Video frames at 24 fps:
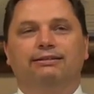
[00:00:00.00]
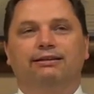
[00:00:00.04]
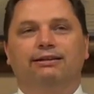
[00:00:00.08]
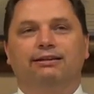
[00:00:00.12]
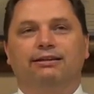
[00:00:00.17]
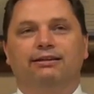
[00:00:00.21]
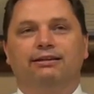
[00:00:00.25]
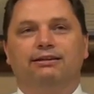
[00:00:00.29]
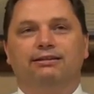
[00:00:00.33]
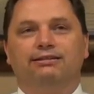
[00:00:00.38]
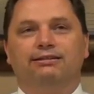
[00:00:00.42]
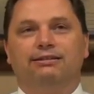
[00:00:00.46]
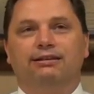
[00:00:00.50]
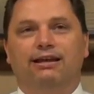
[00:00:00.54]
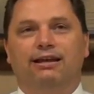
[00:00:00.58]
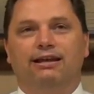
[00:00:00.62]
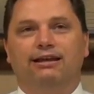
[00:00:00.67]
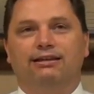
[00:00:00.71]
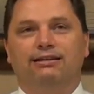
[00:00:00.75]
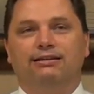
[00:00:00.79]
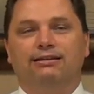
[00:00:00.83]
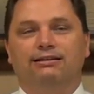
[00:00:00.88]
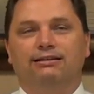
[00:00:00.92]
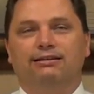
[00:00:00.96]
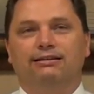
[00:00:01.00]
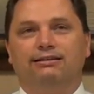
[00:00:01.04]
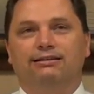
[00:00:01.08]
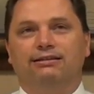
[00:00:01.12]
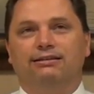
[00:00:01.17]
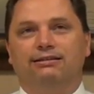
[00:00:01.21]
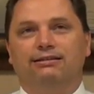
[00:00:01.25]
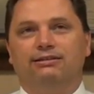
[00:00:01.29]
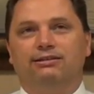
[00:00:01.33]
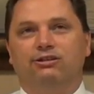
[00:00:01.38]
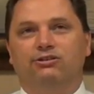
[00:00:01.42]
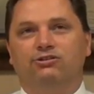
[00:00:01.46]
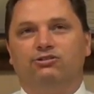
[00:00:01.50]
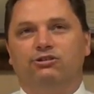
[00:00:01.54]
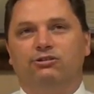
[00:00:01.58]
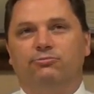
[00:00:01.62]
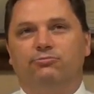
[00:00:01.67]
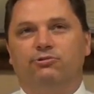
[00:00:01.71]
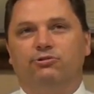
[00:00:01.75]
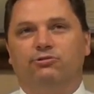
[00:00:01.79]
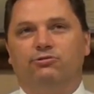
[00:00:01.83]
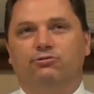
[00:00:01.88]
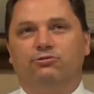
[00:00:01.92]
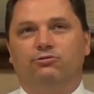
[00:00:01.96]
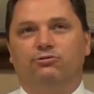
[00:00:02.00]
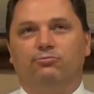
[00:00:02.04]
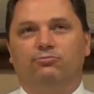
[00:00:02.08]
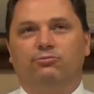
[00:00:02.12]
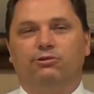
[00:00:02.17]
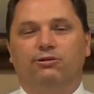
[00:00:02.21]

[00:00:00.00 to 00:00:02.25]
and it's not your typical,